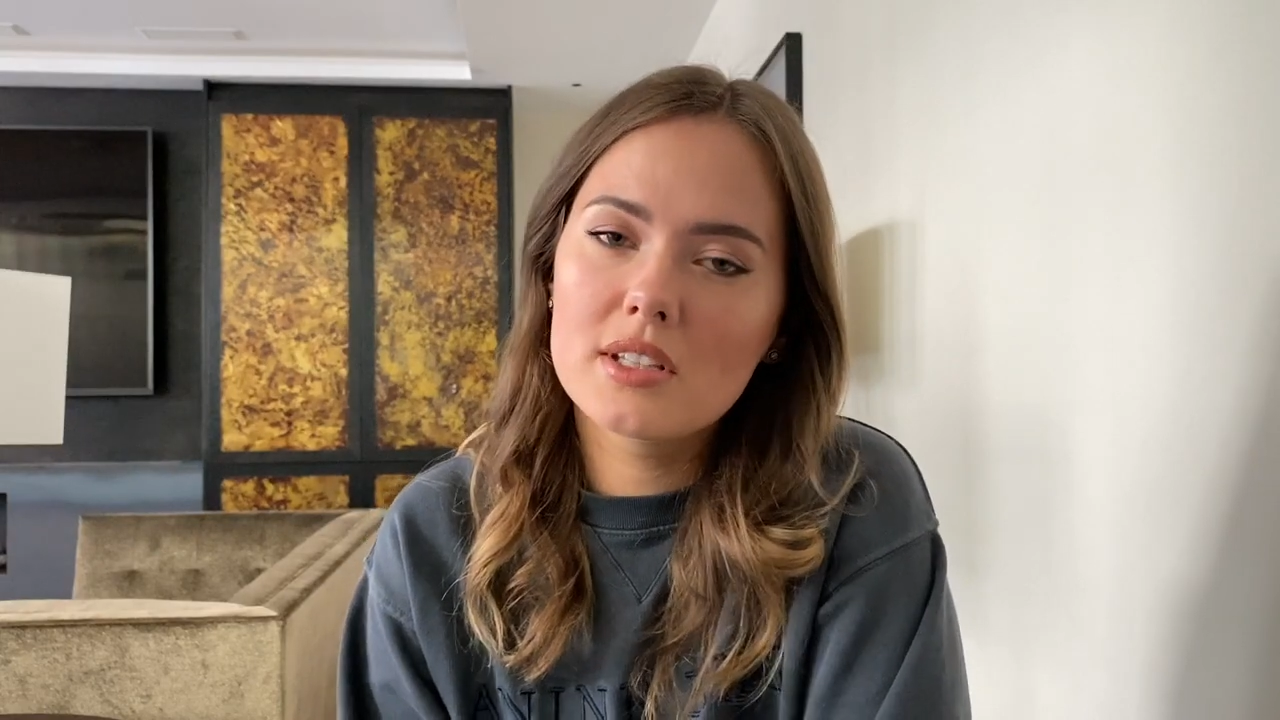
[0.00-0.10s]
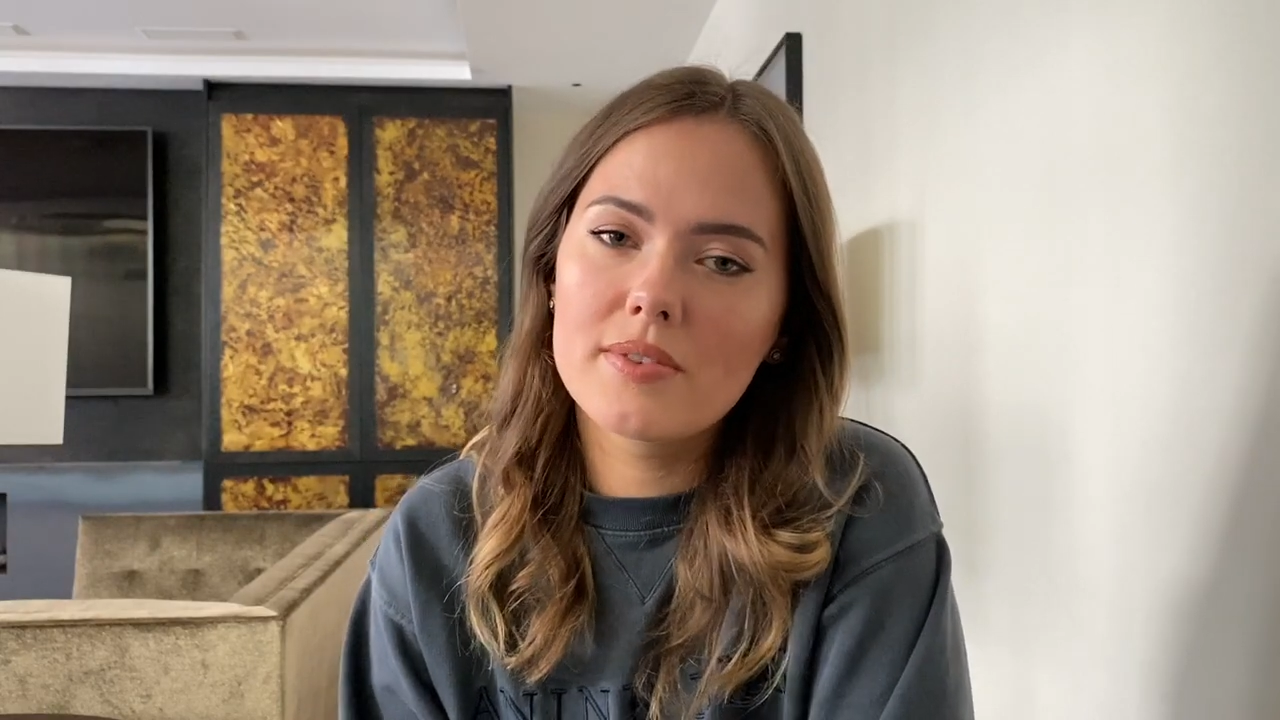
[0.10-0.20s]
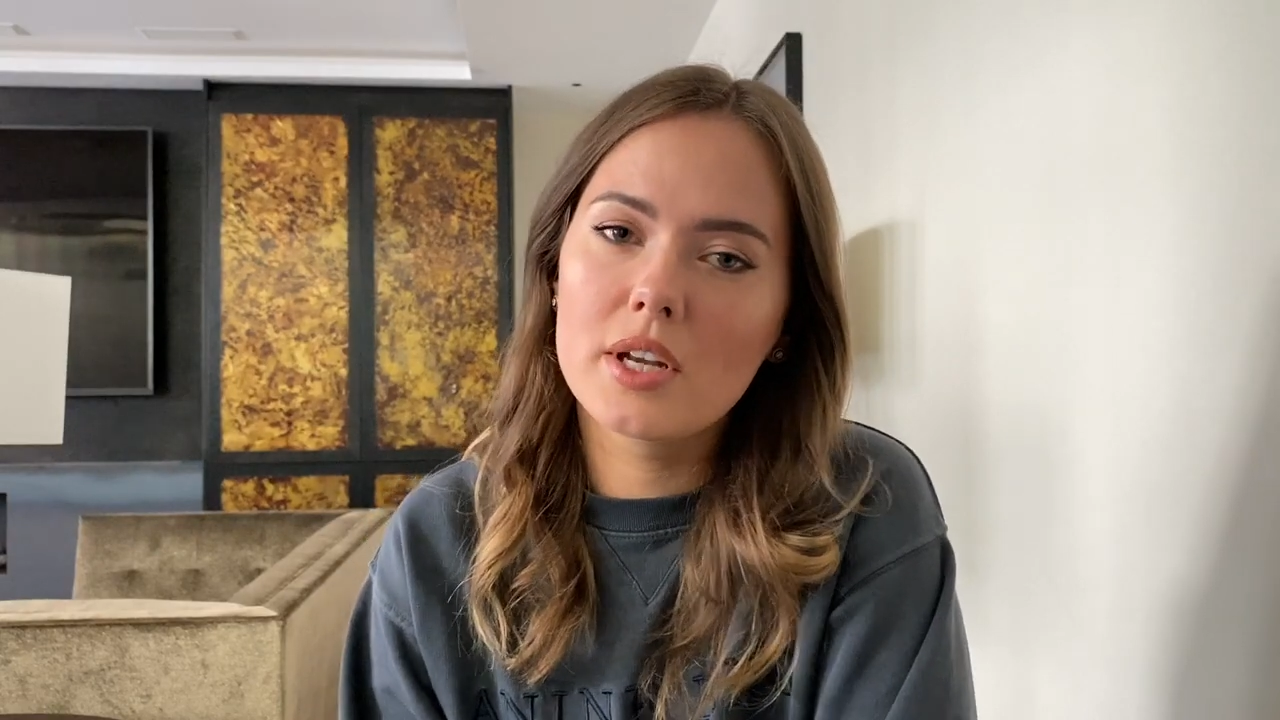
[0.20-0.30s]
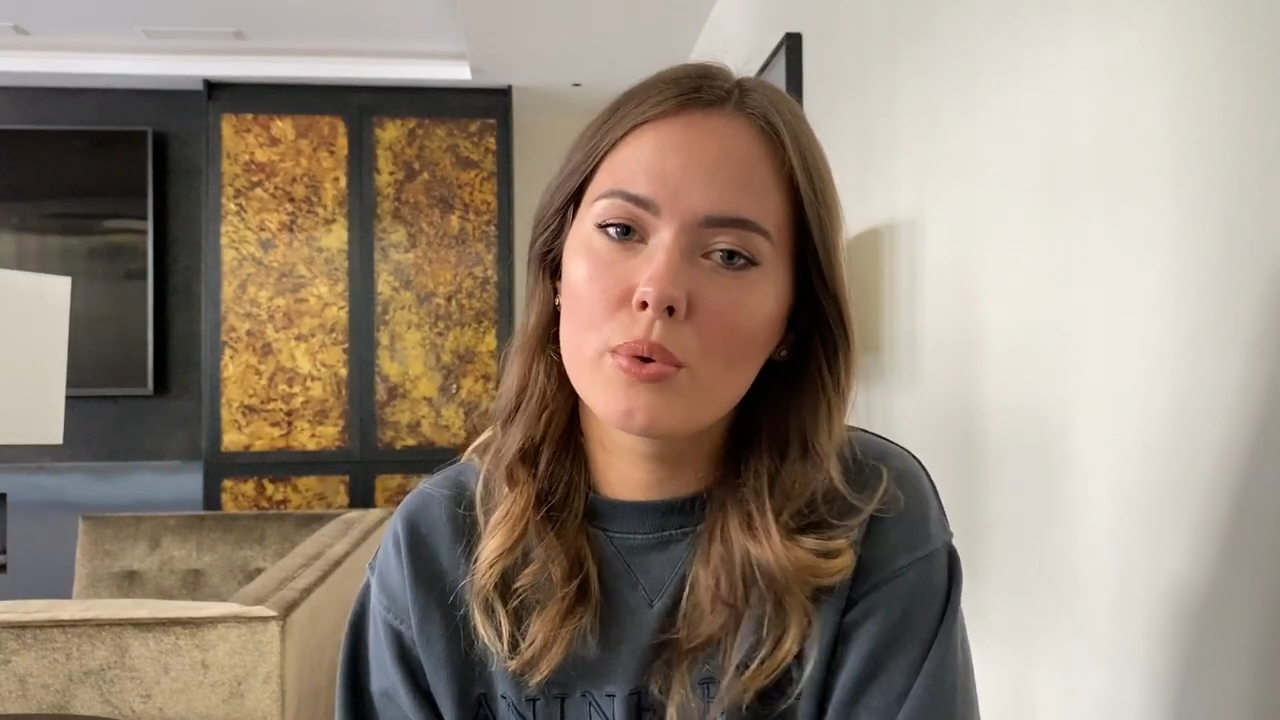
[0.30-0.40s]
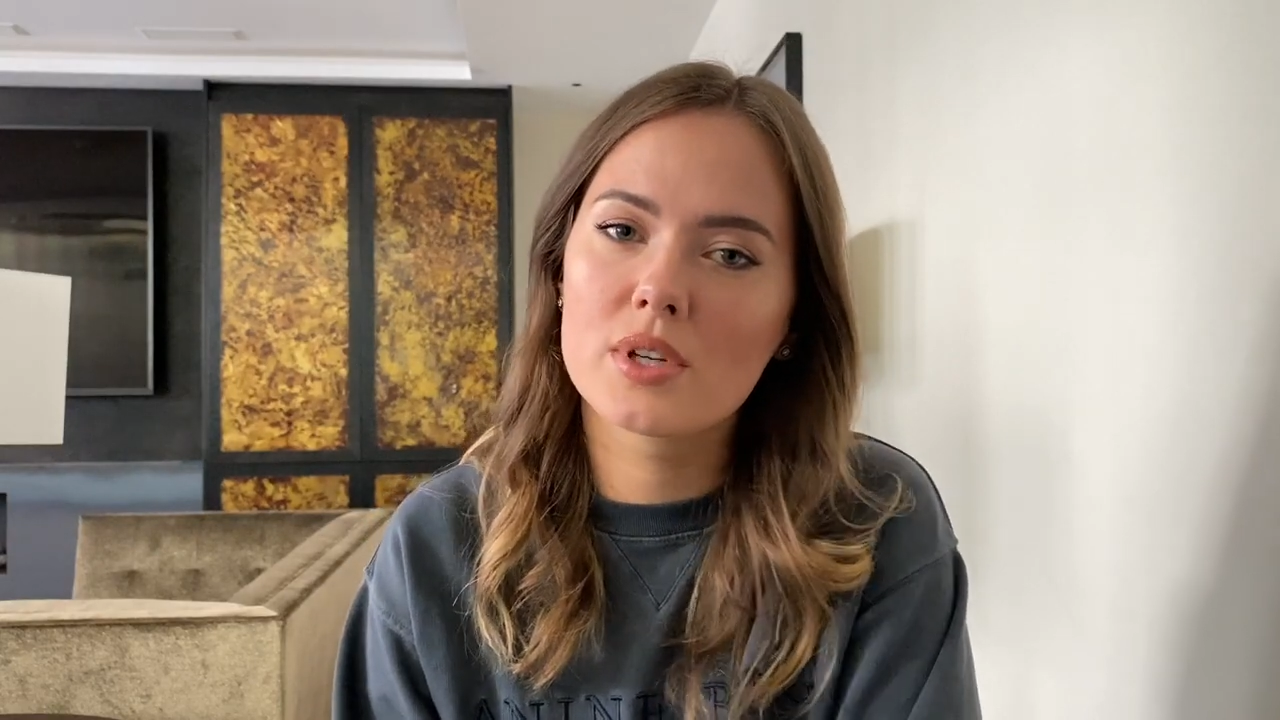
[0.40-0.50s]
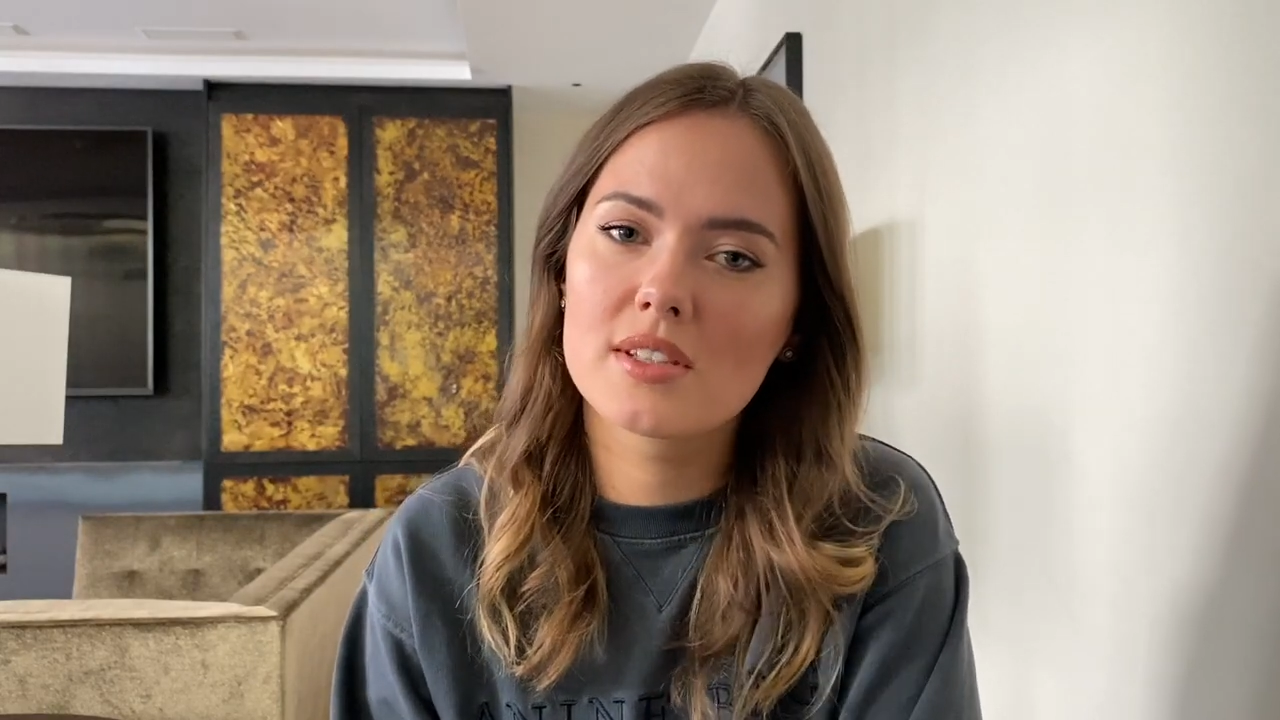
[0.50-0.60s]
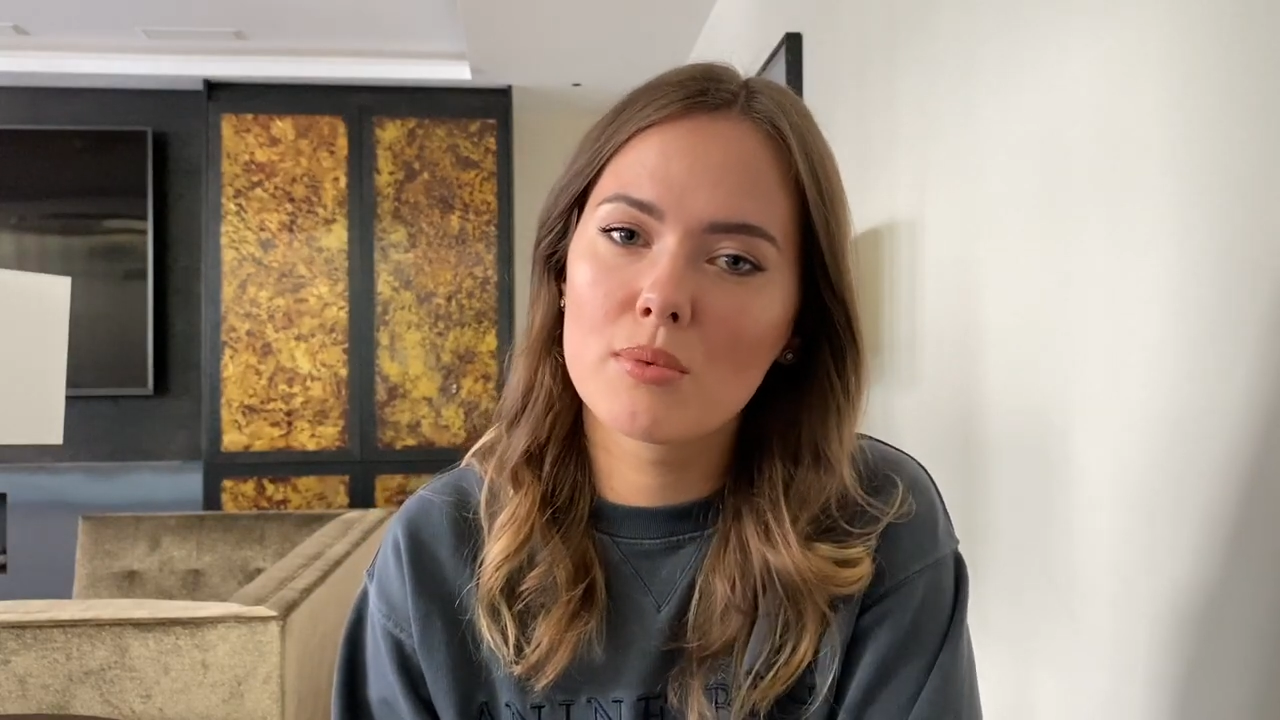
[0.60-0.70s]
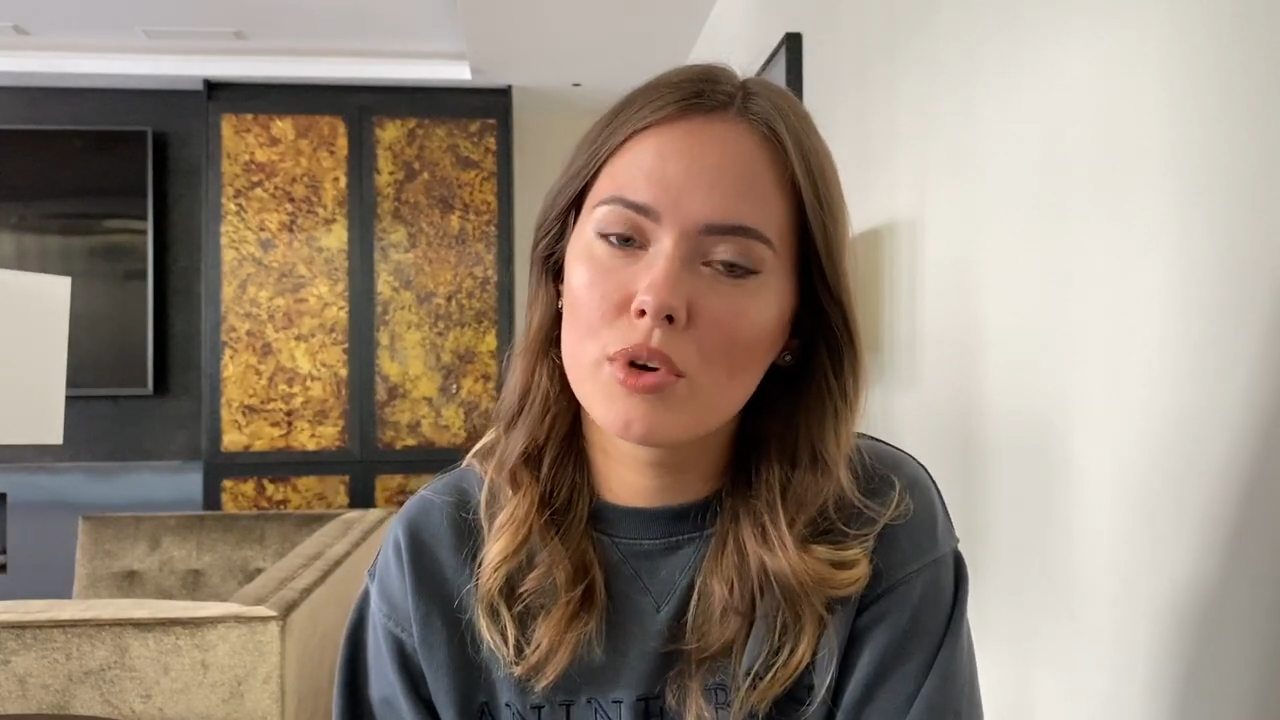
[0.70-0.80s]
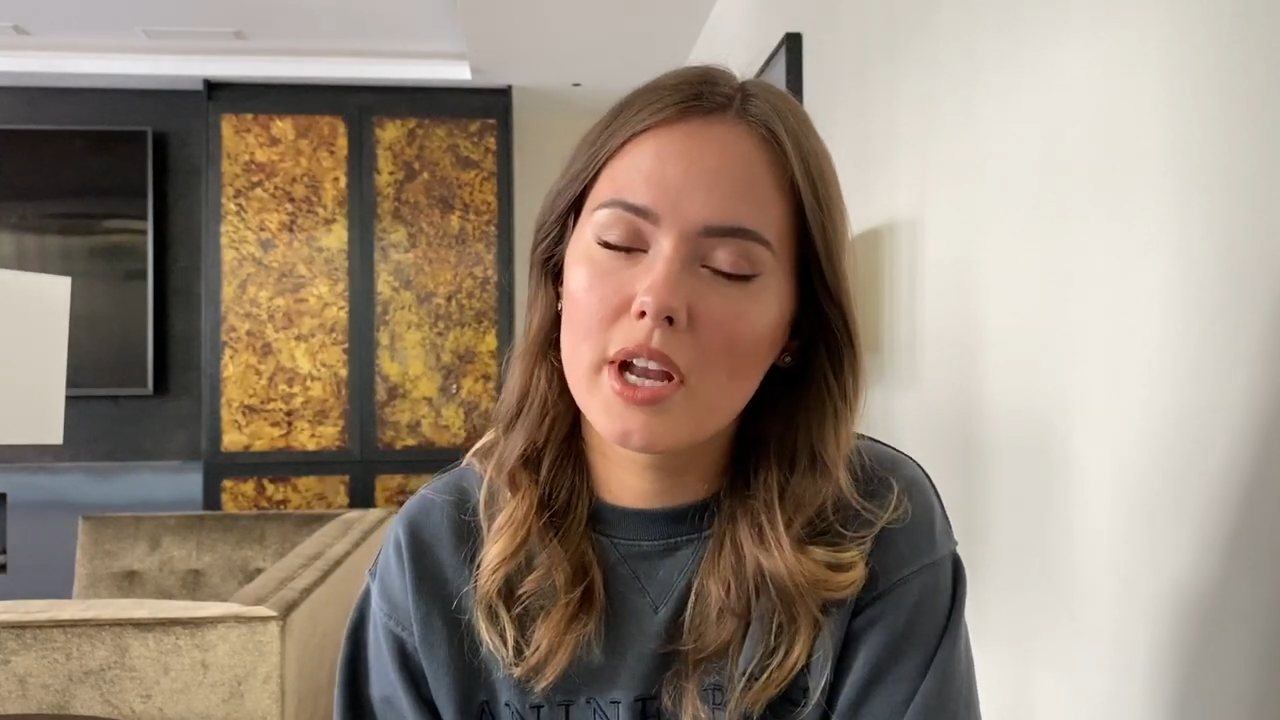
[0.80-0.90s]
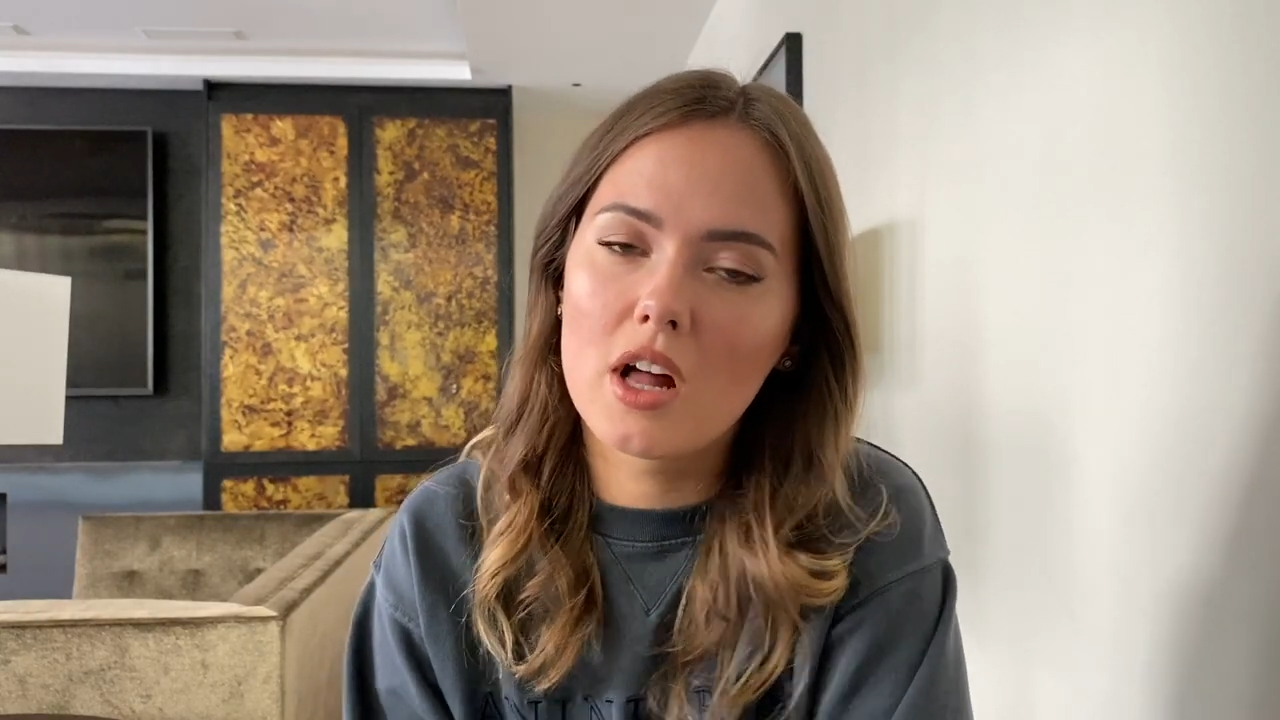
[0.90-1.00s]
this video was somewhat